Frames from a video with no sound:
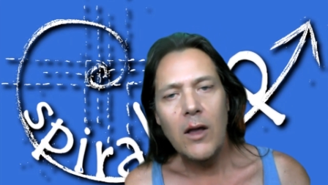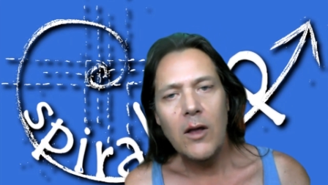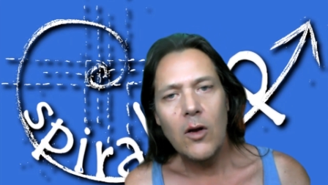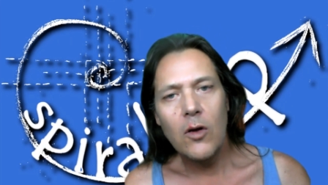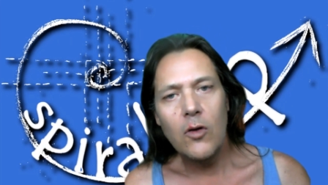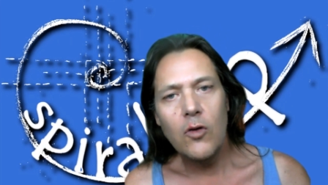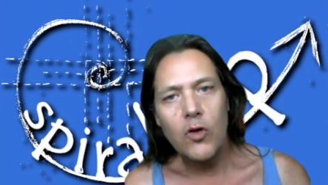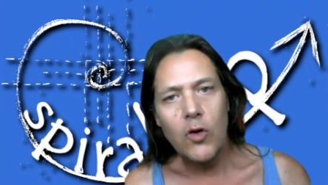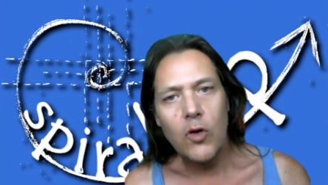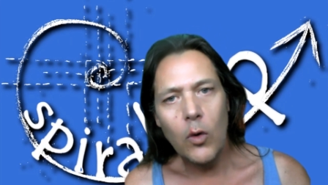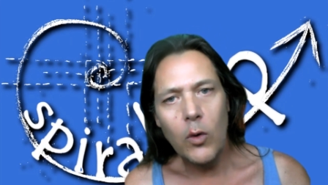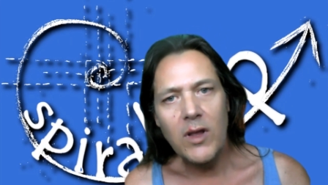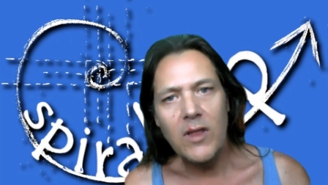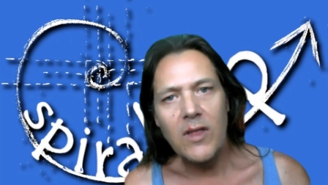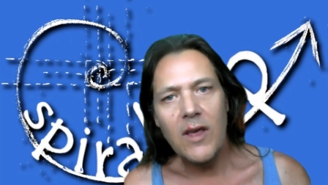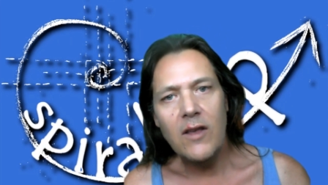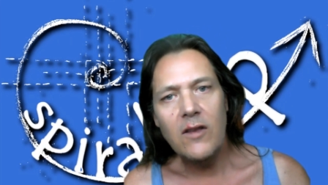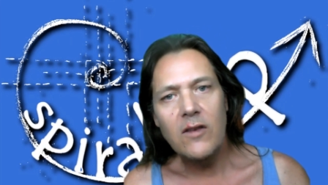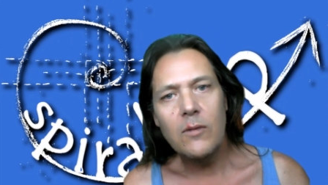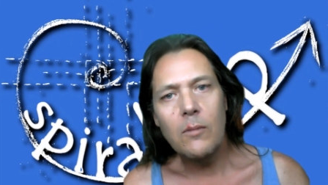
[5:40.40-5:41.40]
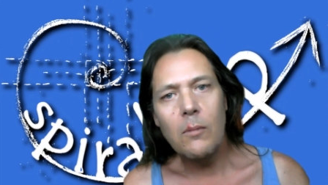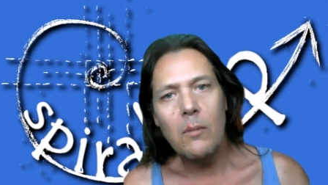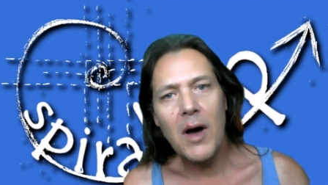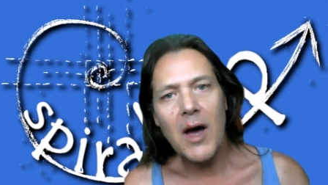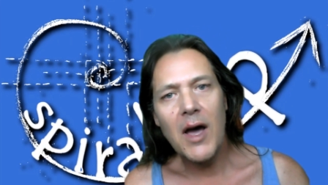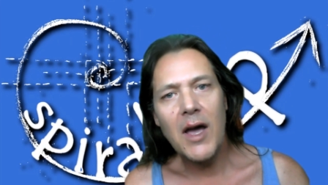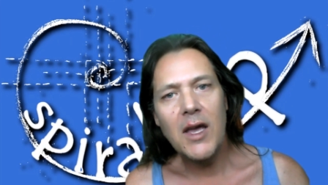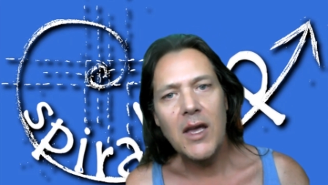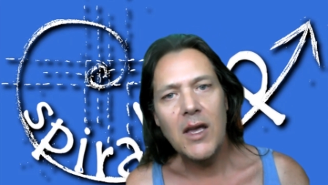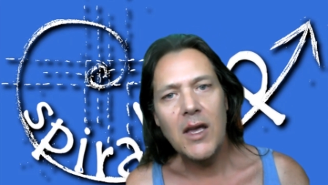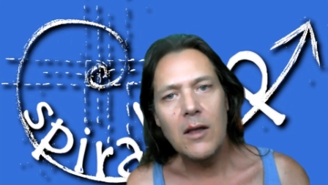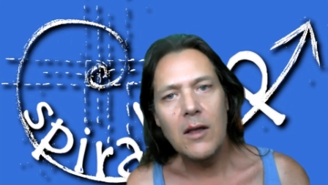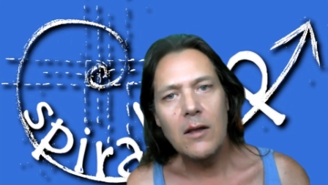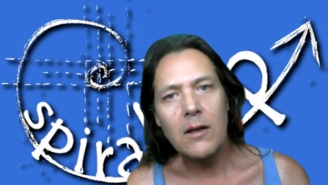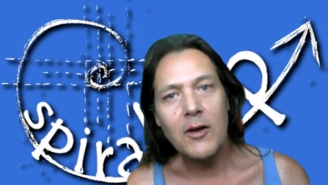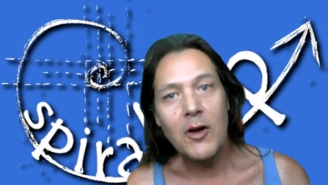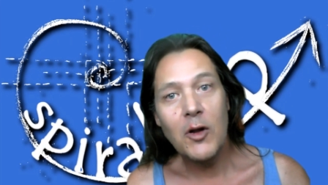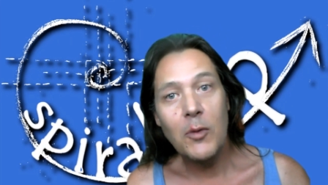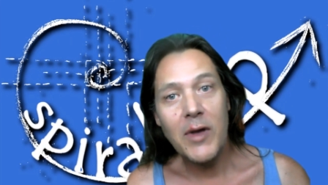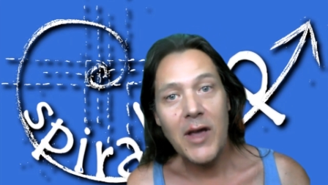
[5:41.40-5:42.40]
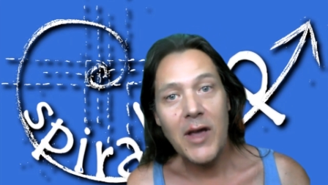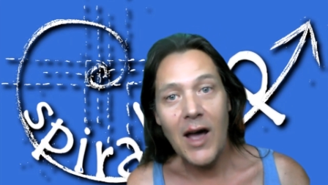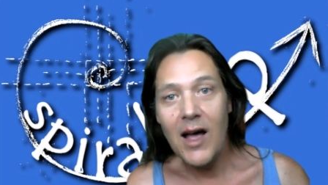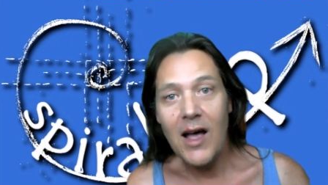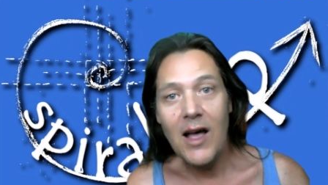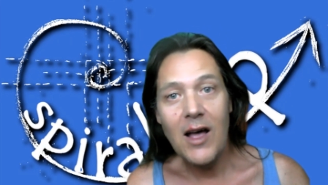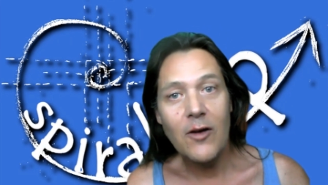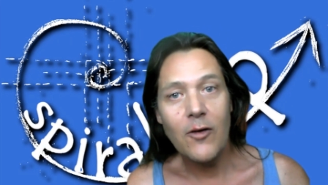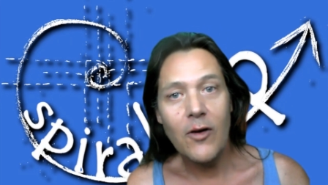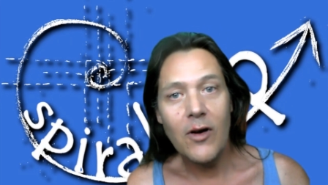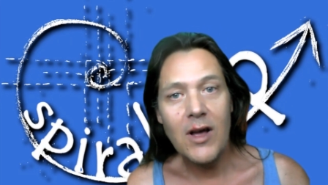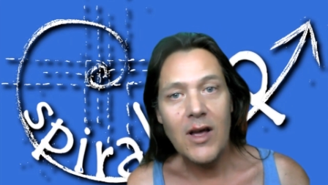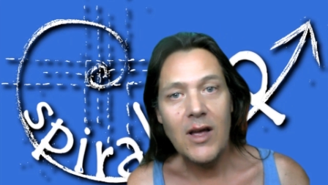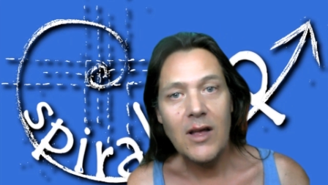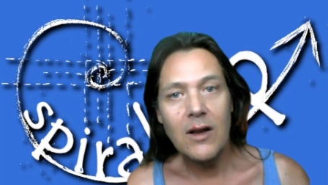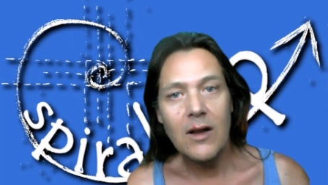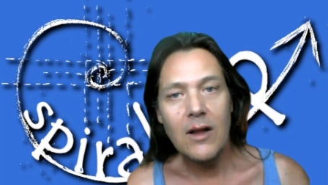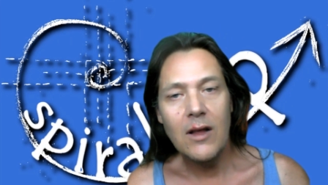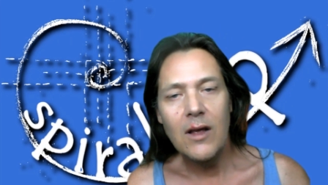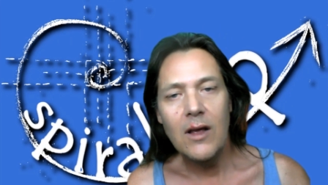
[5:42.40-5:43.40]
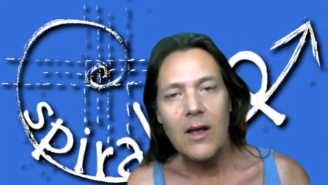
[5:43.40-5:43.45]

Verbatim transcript: you know doing this may you know be hard right